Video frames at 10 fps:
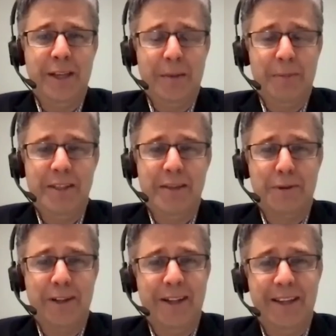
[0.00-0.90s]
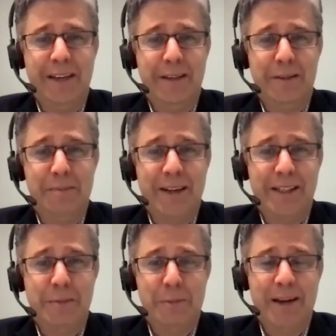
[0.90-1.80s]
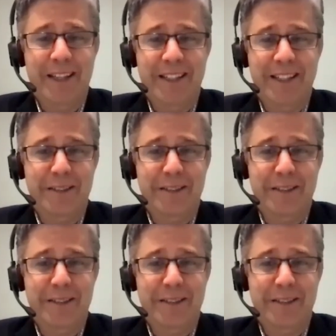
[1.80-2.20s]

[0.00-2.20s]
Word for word: companies have really done to make some amazing